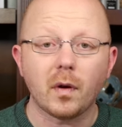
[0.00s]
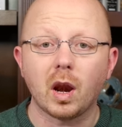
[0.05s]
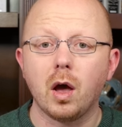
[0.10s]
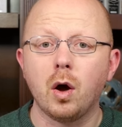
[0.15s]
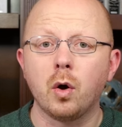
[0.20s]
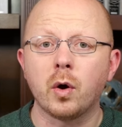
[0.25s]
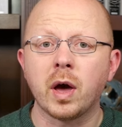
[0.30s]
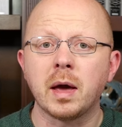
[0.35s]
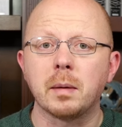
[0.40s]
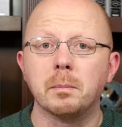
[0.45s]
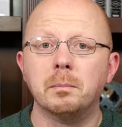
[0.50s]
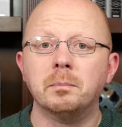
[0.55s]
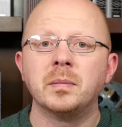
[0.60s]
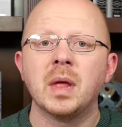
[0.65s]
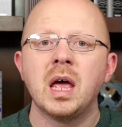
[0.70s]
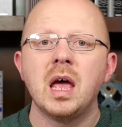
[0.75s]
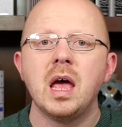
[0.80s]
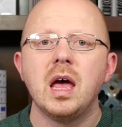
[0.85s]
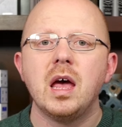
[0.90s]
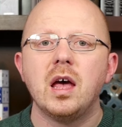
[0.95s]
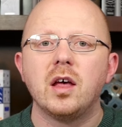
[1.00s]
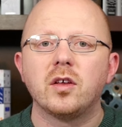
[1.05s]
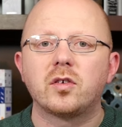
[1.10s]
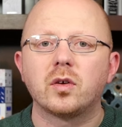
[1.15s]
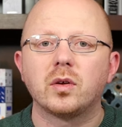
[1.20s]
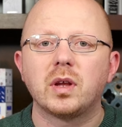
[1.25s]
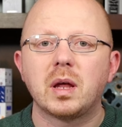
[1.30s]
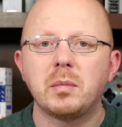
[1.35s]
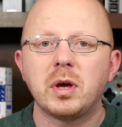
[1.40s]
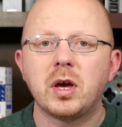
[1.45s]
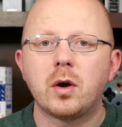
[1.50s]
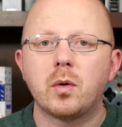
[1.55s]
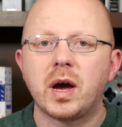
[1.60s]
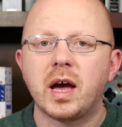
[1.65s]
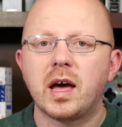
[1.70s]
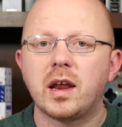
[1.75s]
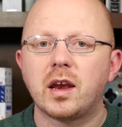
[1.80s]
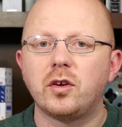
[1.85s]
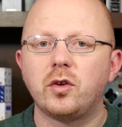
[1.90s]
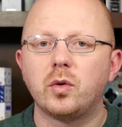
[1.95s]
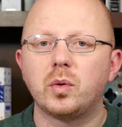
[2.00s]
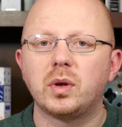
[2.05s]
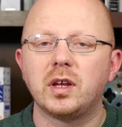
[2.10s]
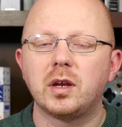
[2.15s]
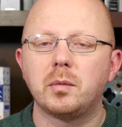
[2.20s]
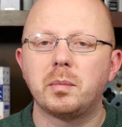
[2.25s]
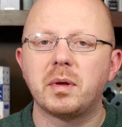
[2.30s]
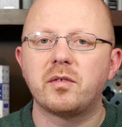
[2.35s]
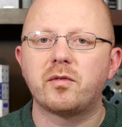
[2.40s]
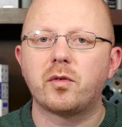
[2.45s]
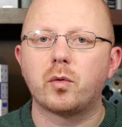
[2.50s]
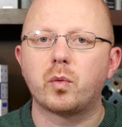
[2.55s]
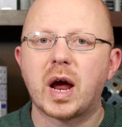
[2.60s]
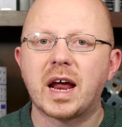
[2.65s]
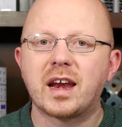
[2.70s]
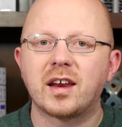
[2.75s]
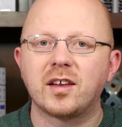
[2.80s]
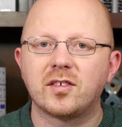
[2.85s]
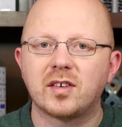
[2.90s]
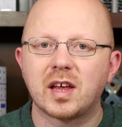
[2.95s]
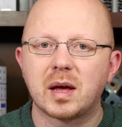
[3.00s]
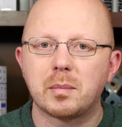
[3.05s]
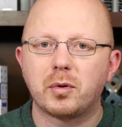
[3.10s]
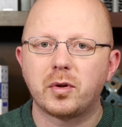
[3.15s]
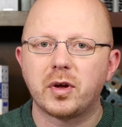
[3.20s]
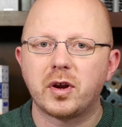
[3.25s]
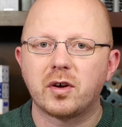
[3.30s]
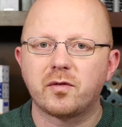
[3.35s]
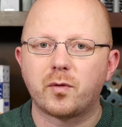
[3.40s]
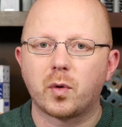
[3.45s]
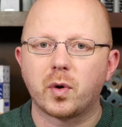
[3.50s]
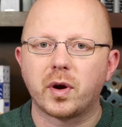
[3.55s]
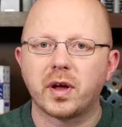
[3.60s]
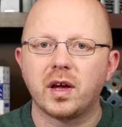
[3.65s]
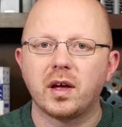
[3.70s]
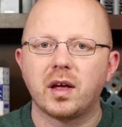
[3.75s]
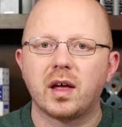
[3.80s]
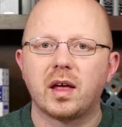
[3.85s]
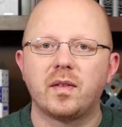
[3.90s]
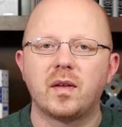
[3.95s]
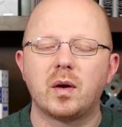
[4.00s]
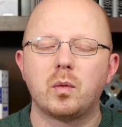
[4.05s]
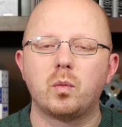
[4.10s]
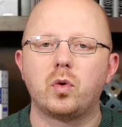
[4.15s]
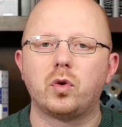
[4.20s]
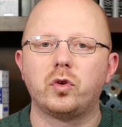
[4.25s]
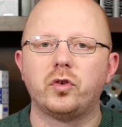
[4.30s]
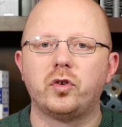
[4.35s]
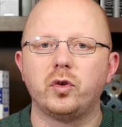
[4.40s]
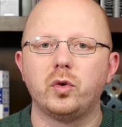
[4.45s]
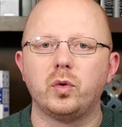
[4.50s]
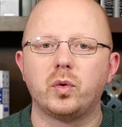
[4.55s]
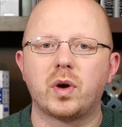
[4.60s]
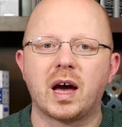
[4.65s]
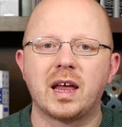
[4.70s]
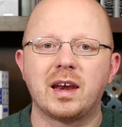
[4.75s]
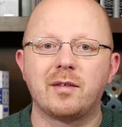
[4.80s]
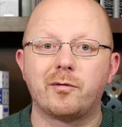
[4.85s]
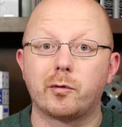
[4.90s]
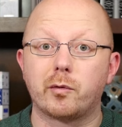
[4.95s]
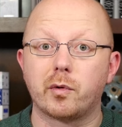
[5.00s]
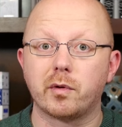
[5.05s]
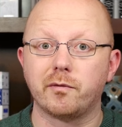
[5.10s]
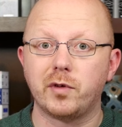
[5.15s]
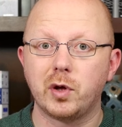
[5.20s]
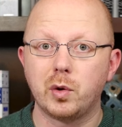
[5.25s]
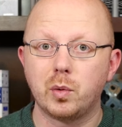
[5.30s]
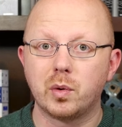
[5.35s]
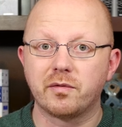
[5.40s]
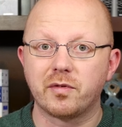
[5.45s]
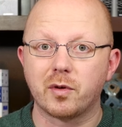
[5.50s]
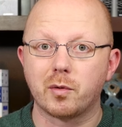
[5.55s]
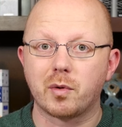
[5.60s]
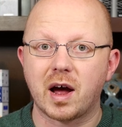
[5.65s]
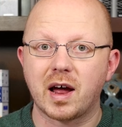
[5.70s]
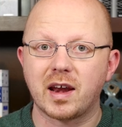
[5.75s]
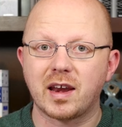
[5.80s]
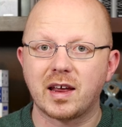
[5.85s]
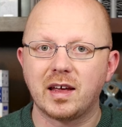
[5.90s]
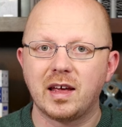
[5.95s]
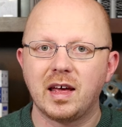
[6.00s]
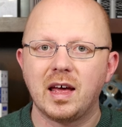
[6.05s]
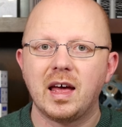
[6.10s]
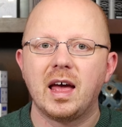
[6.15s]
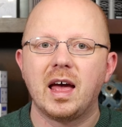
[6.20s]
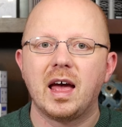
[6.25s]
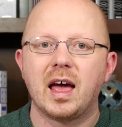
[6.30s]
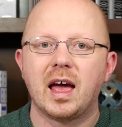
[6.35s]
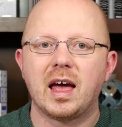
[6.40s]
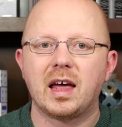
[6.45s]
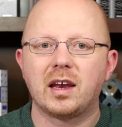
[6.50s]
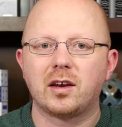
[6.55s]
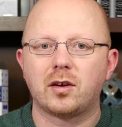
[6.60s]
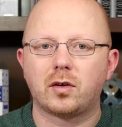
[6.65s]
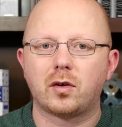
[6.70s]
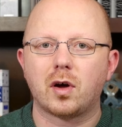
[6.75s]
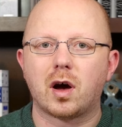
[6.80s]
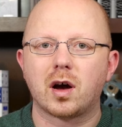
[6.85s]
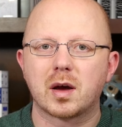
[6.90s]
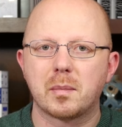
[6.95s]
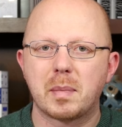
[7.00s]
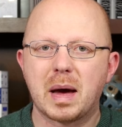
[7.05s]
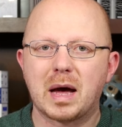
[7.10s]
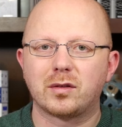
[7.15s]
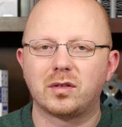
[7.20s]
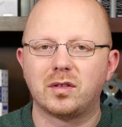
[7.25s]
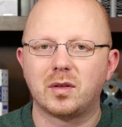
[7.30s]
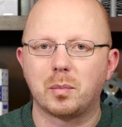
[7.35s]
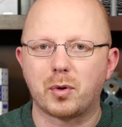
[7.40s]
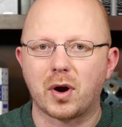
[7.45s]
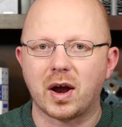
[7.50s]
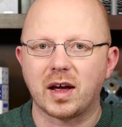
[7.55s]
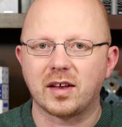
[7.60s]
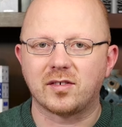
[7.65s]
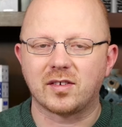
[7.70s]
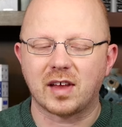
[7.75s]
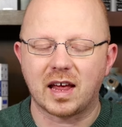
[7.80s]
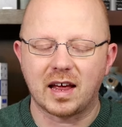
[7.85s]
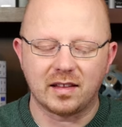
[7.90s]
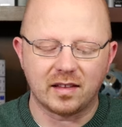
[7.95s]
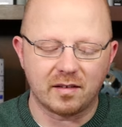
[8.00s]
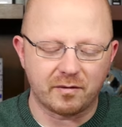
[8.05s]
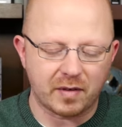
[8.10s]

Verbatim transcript: Okay, so let me go ahead and do a little bit of a writing sample here for you, and then we'll do kind of a review of the writing and talk about the price and the